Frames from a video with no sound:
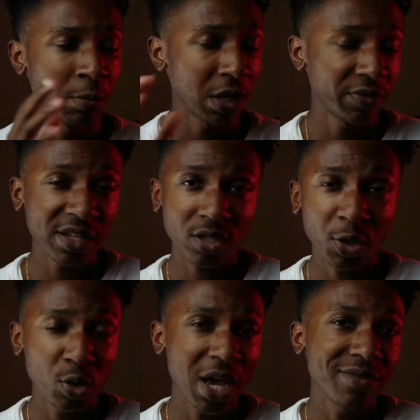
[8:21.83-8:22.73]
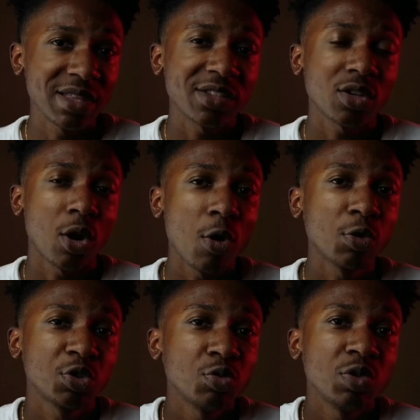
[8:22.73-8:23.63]
But if that's all you have, then that's
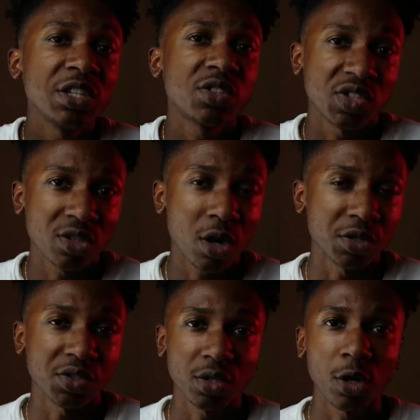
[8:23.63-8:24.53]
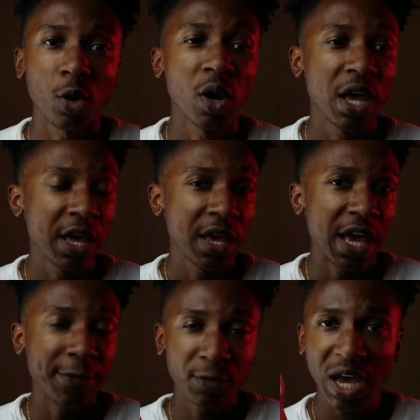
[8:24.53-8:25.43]
all you need to start. So
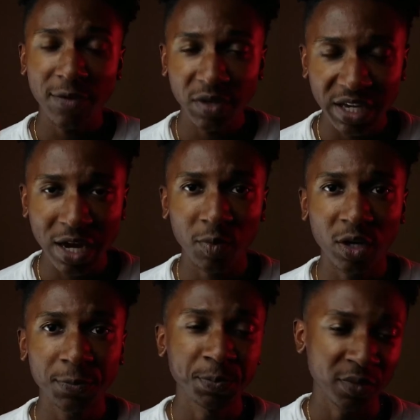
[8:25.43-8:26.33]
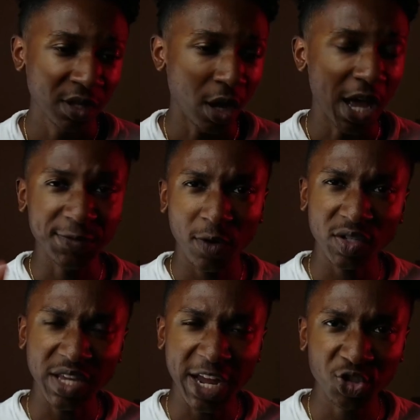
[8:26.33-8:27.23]
if you have a camera, as
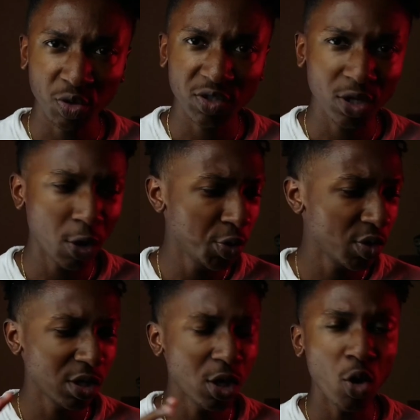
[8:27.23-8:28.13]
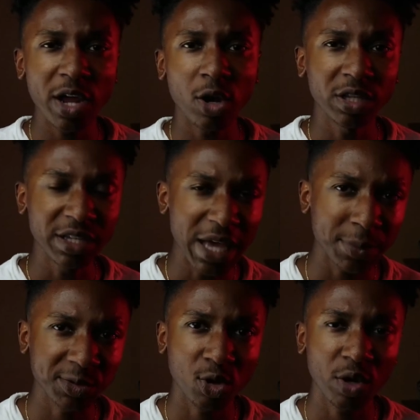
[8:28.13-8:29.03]
far as Androids go, you can go ahead on the
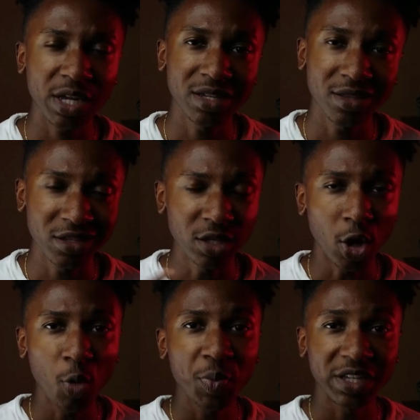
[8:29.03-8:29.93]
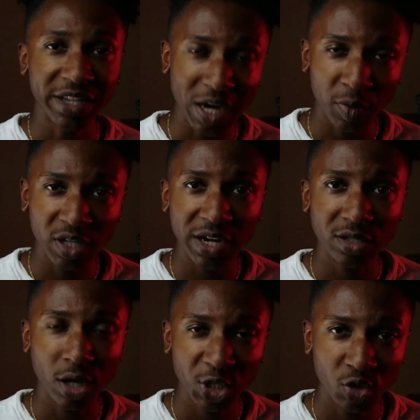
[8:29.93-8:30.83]
App Store and get the open camera that
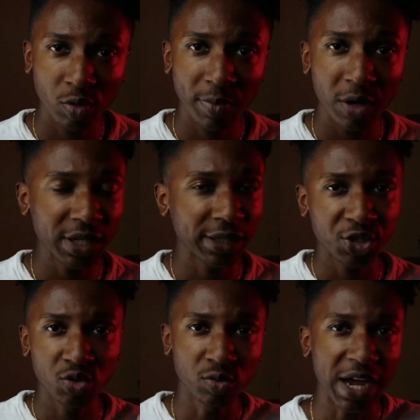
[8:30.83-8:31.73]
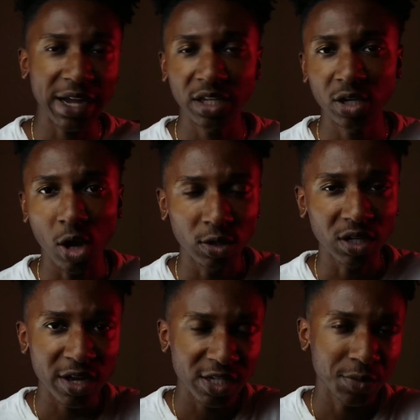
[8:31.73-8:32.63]
I talked to you about that lets you dial in all
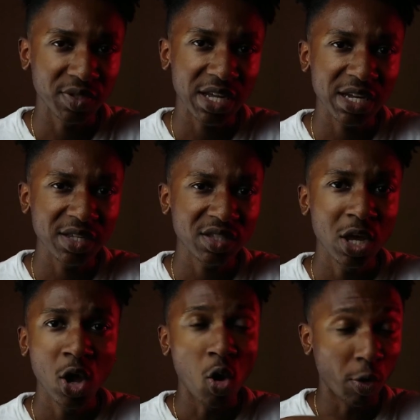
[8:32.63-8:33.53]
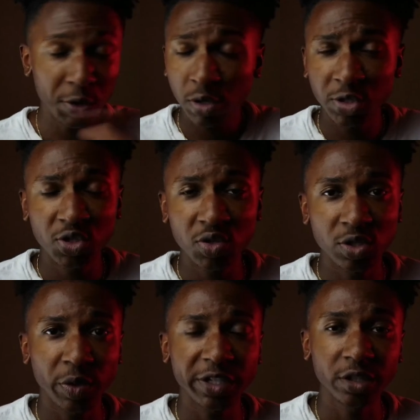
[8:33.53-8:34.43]
the custom settings, or you can just
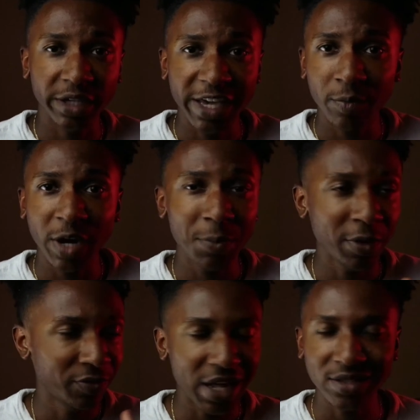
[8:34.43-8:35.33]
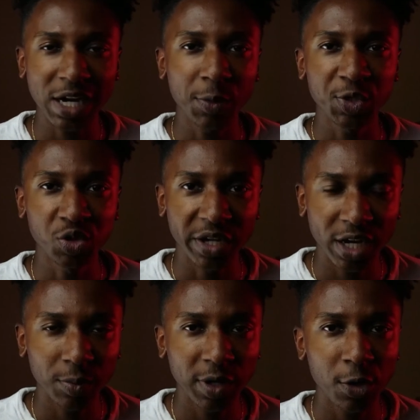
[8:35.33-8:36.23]
use the regular camera app if that's not what you
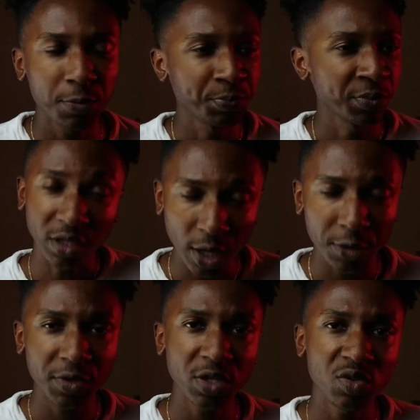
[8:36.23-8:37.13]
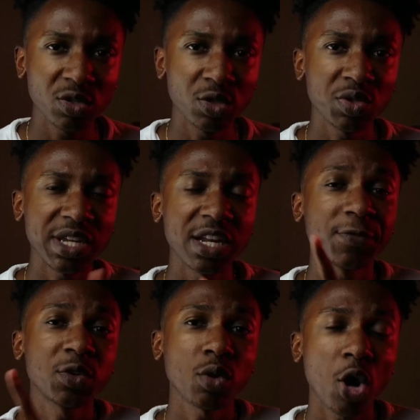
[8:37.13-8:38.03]
care about. The other thing you can do is that
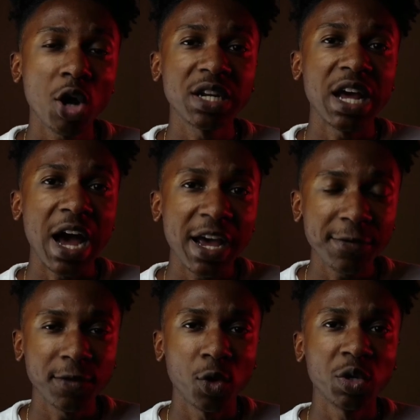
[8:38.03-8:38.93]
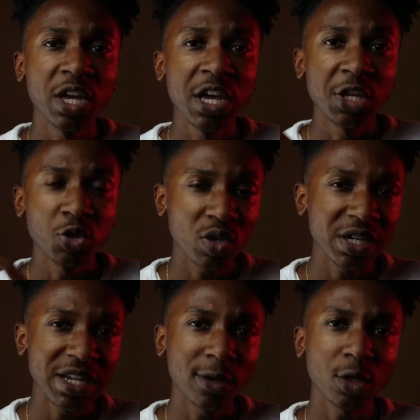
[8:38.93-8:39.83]
if you are on an iPhone, you
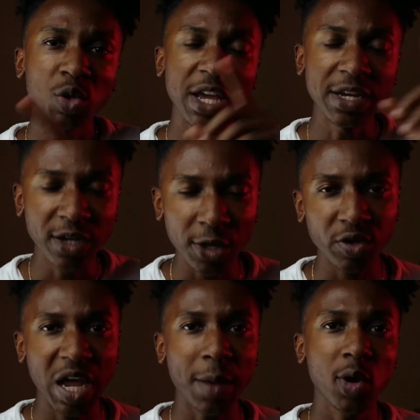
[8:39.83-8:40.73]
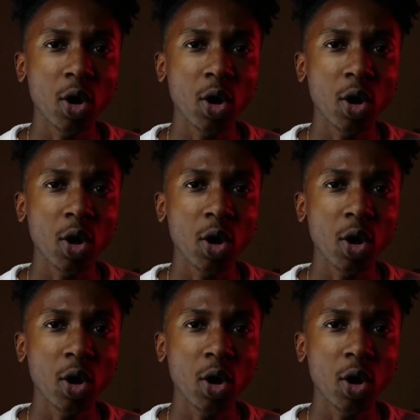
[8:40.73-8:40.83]
can download another app